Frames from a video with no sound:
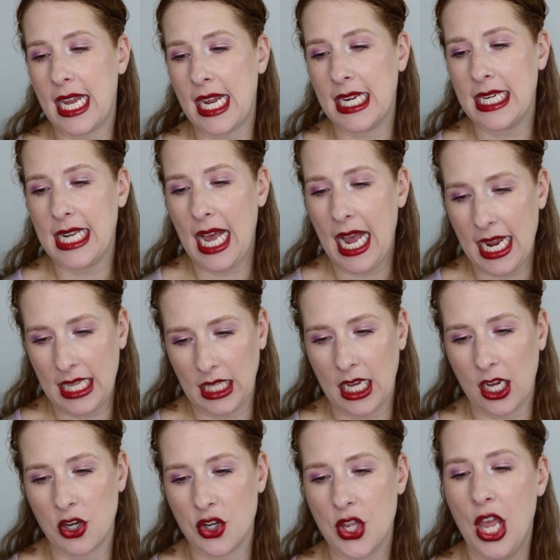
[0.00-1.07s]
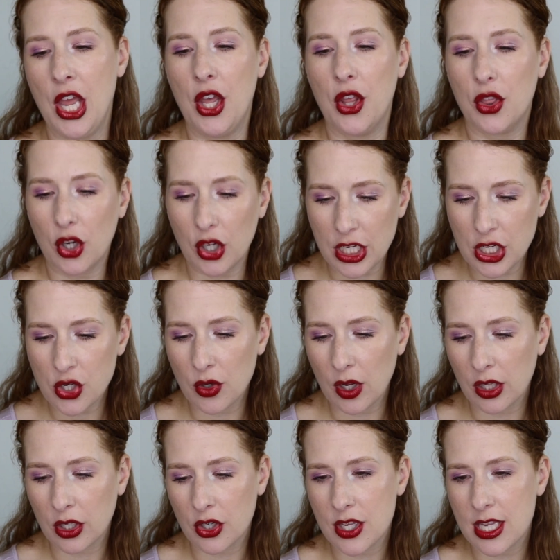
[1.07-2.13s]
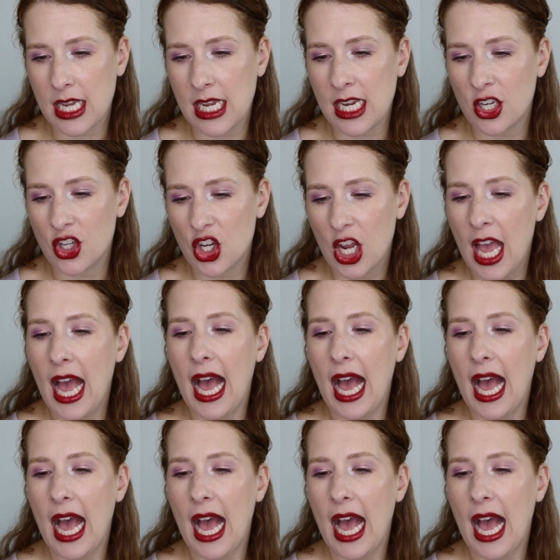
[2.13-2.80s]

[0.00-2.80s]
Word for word: and highlighters. $32 each.